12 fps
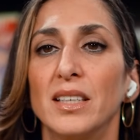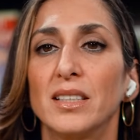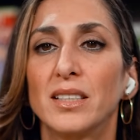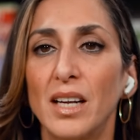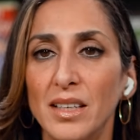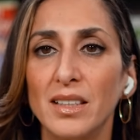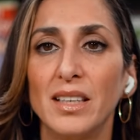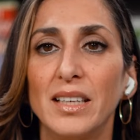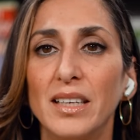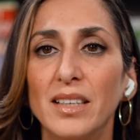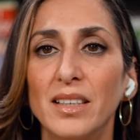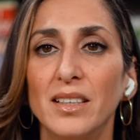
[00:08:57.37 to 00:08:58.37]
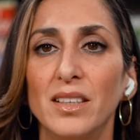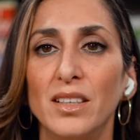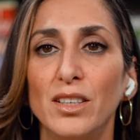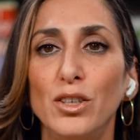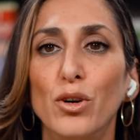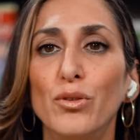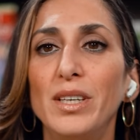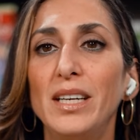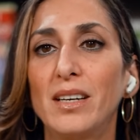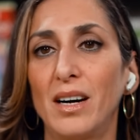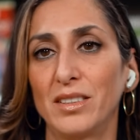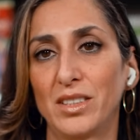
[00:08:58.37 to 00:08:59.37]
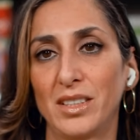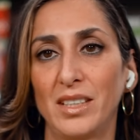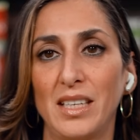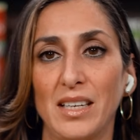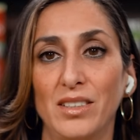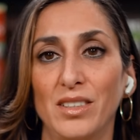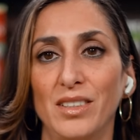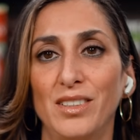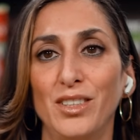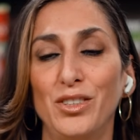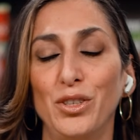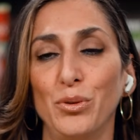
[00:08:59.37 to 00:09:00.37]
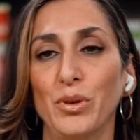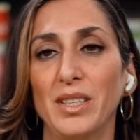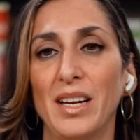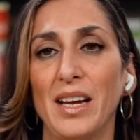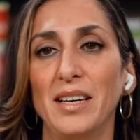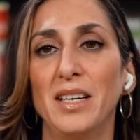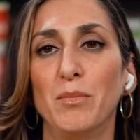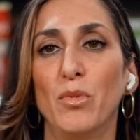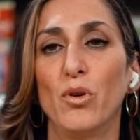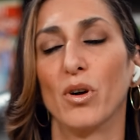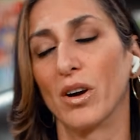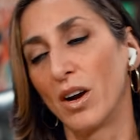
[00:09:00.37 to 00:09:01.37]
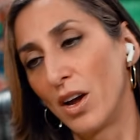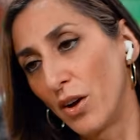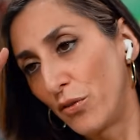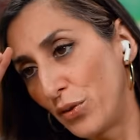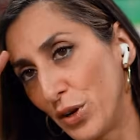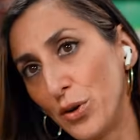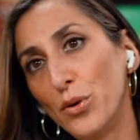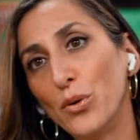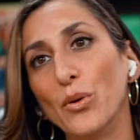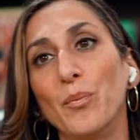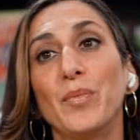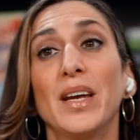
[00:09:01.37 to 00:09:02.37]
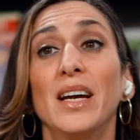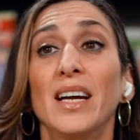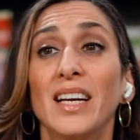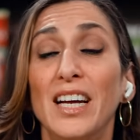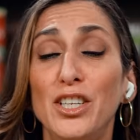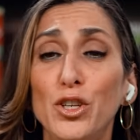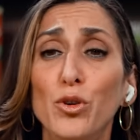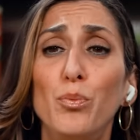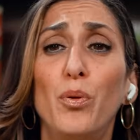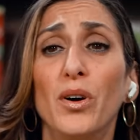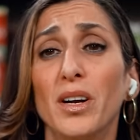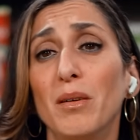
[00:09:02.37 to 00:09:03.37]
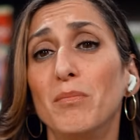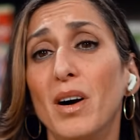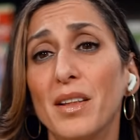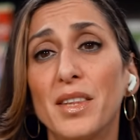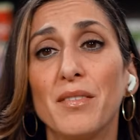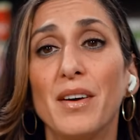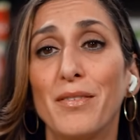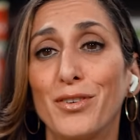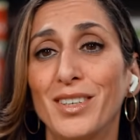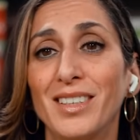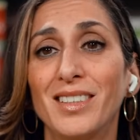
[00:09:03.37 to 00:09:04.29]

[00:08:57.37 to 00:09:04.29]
suddenly you don't need conscious attention to do it anymore. Phew! Can you put a month of effort